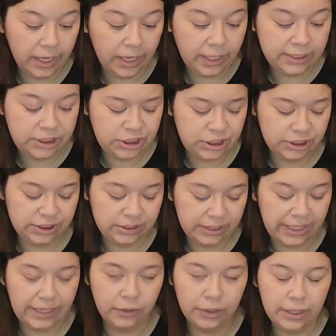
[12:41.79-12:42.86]
it's just
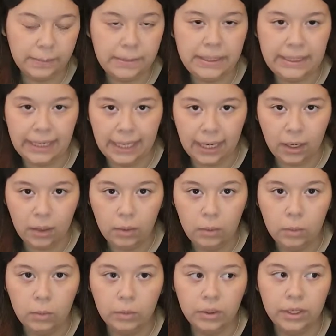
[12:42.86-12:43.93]
like creepy
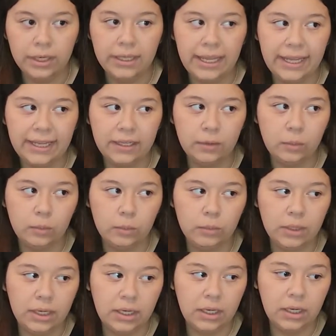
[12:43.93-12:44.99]
now, or like,
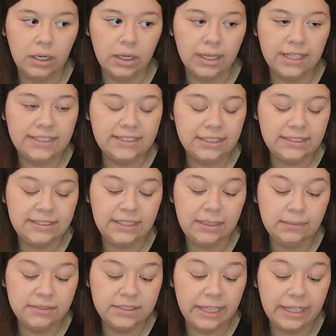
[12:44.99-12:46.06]
because it
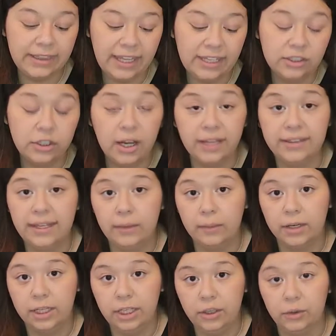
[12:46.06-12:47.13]
seems like they thought they
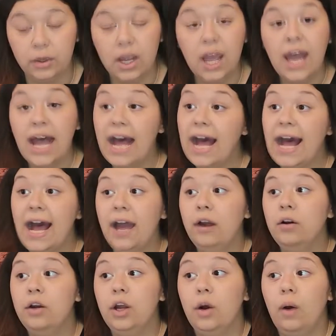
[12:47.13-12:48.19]
were cute. I
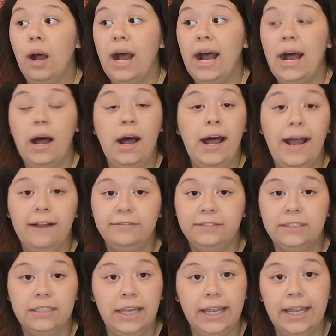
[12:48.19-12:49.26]
don't know. I'll have
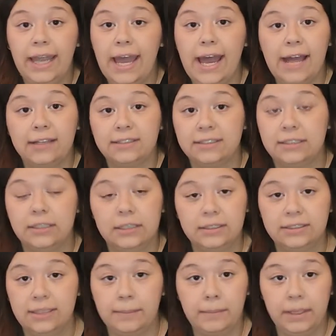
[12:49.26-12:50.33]
to like ask
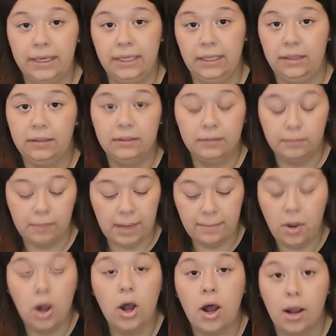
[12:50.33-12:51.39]
somebody, my
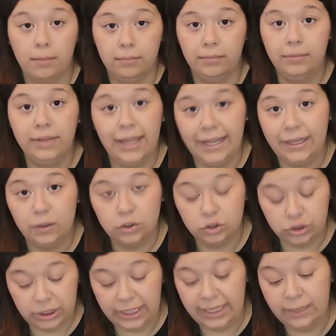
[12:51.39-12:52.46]
mom, like,
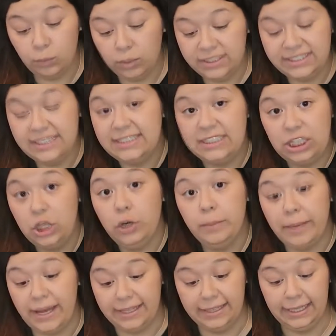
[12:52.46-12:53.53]
was this cute
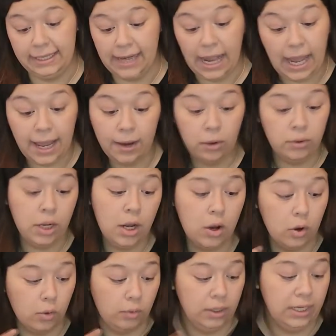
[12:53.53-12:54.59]
back then? I don't
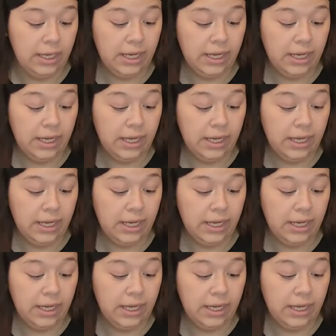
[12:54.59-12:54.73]
know.